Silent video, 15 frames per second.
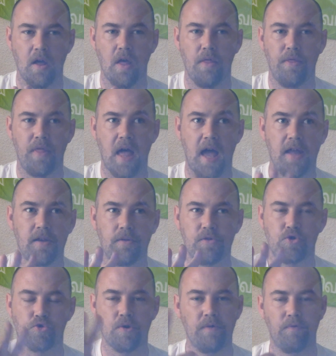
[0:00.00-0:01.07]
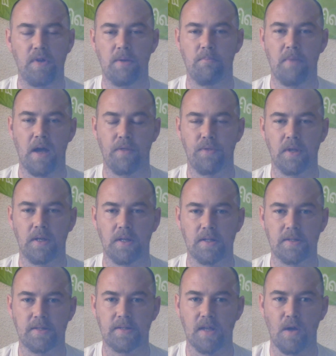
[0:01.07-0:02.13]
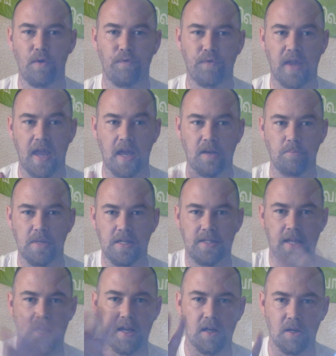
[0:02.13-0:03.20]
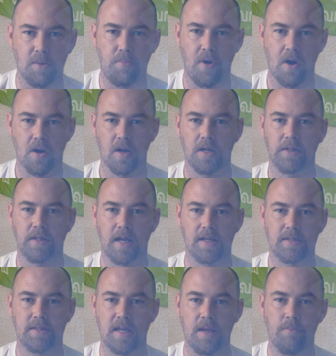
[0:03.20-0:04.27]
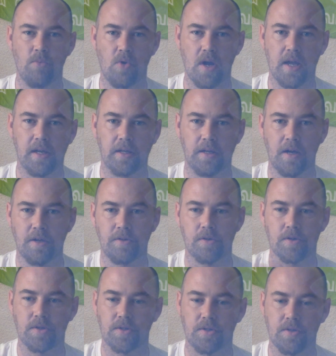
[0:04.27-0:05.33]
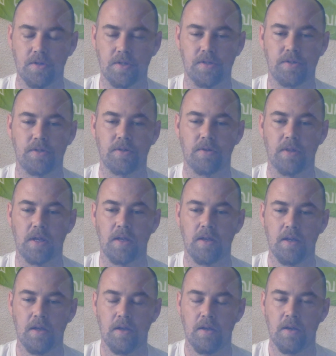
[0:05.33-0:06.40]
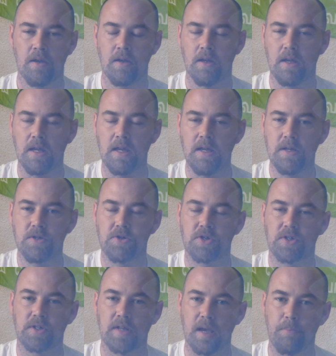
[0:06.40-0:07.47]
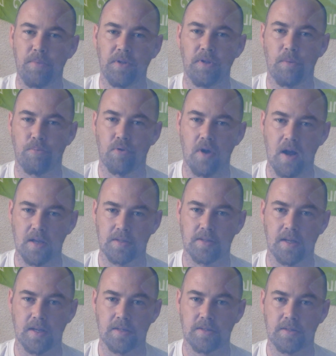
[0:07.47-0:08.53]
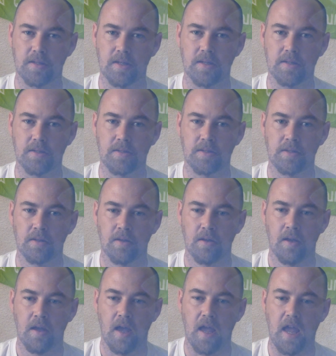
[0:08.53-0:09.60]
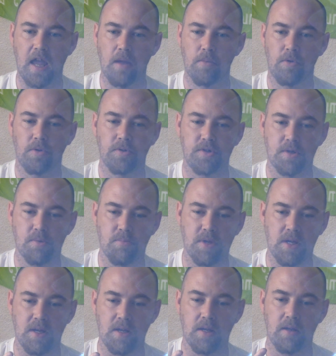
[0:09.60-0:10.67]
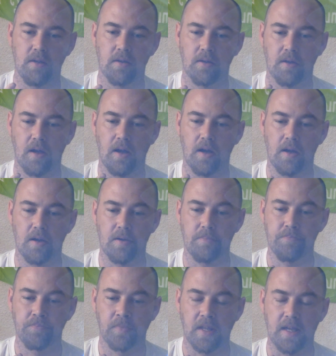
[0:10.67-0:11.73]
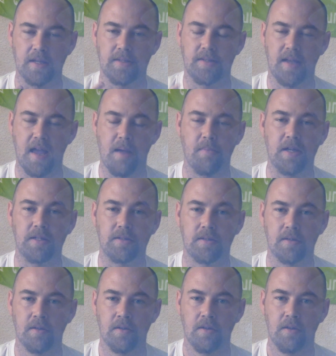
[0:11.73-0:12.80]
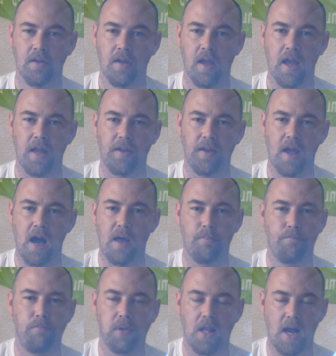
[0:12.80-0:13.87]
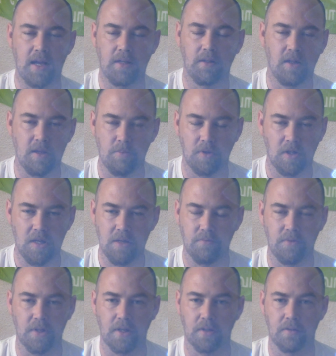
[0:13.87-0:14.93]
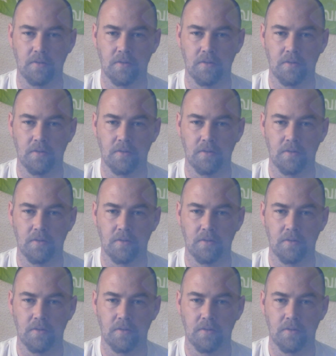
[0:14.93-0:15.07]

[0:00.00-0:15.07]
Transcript: that Trivium method itself can be taken apart in that same way and understood, so that each step in the process is able to be examined and not blindly believed in.